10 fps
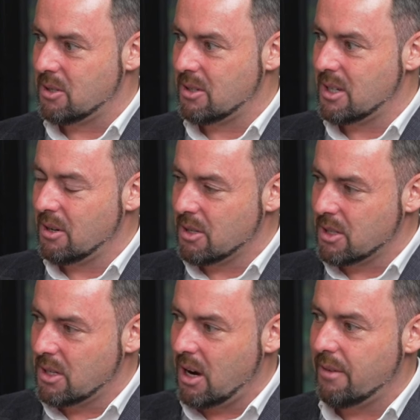just that you're
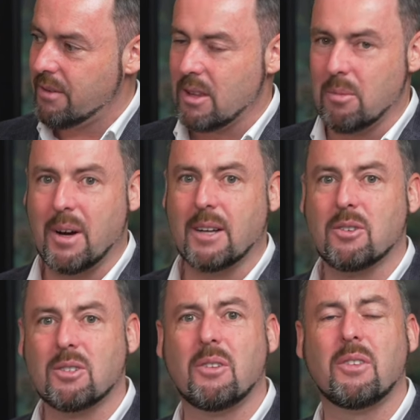softening the breath.
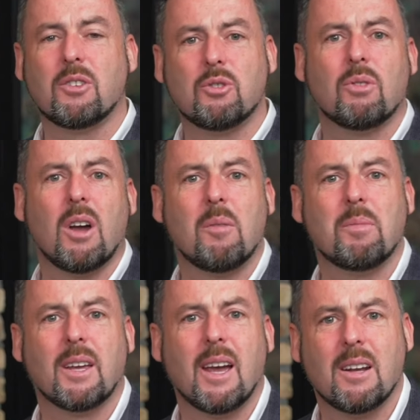There's nothing too
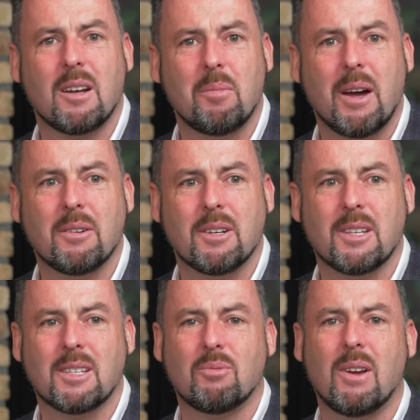complicated about it.
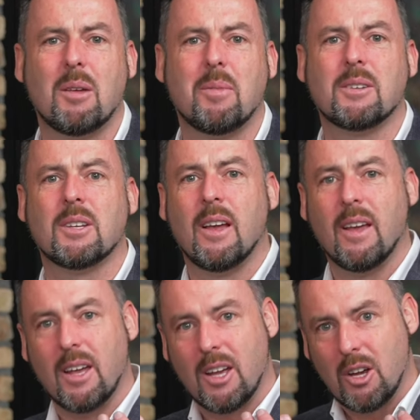It's really about
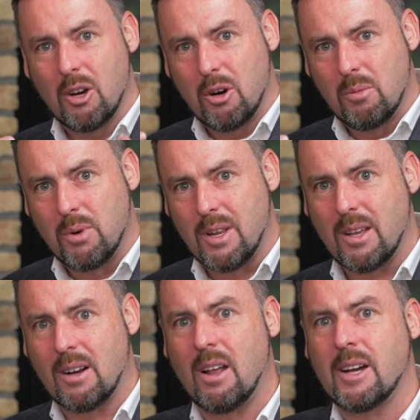
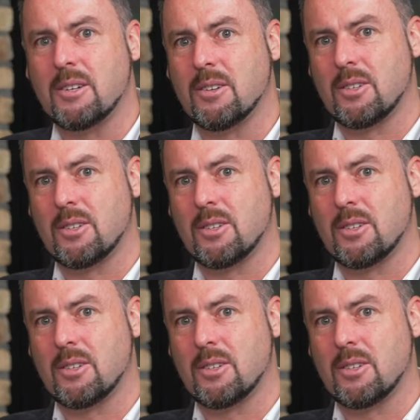breathing lighter.